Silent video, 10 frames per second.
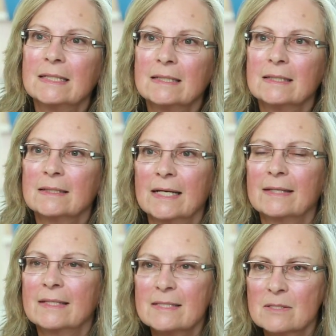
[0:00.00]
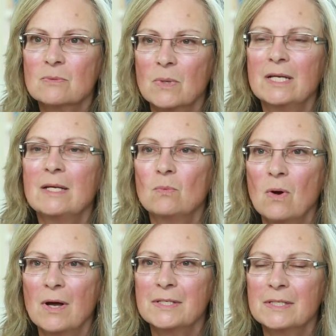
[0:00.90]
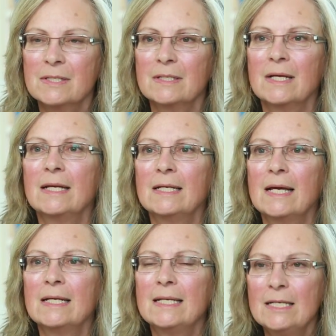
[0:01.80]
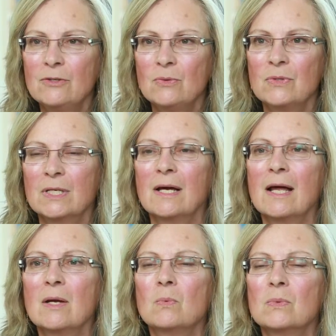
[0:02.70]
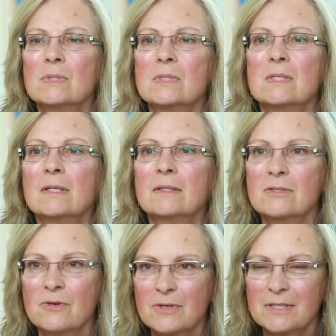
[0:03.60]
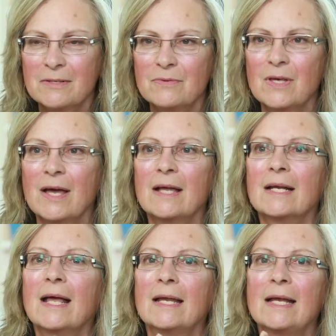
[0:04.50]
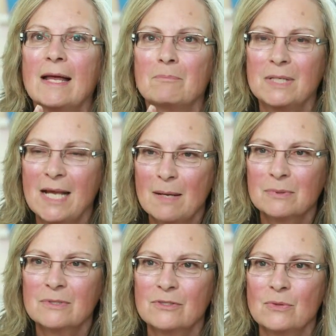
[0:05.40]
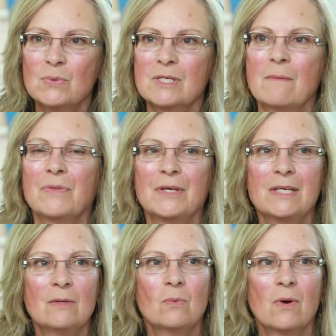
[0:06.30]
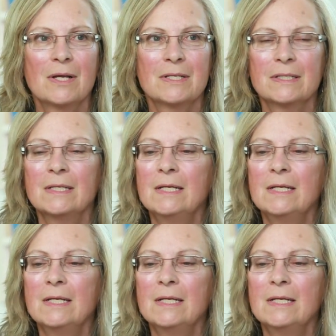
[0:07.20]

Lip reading: this is what he wanted, and that he knew that I was certain of that and had been able to do something he wanted.